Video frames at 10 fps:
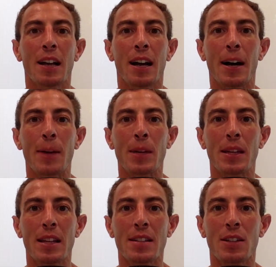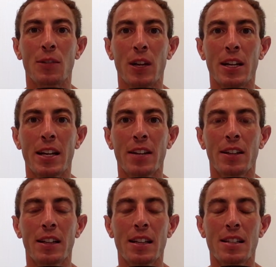unless the
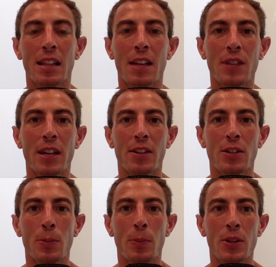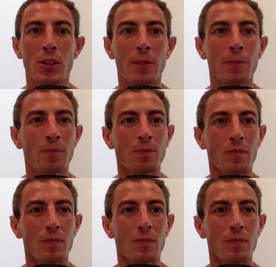left-hander's pitching.